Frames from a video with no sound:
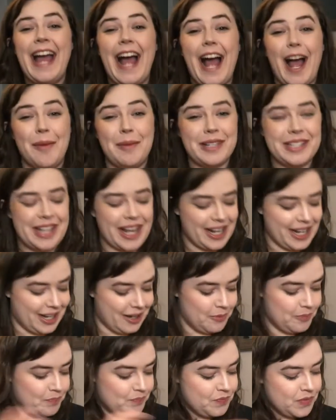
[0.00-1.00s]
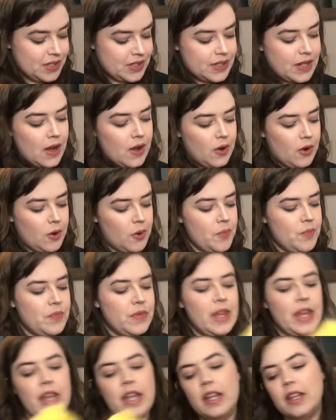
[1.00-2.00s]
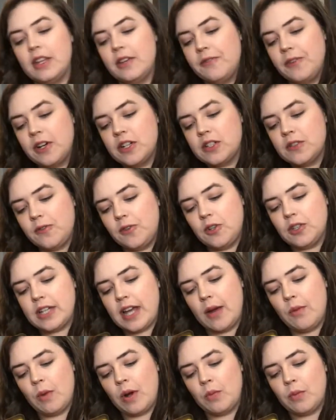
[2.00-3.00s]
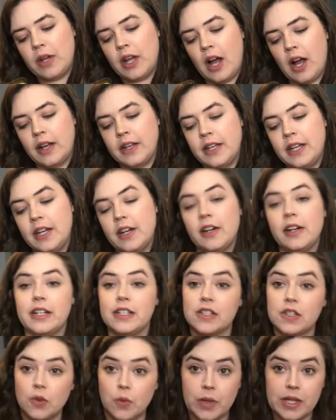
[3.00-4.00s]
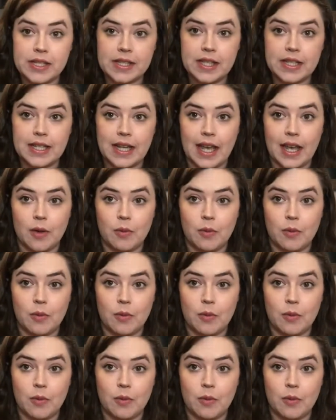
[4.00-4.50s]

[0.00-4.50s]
I'm excited. So the first full-time one we got in here is Squeeze the Day,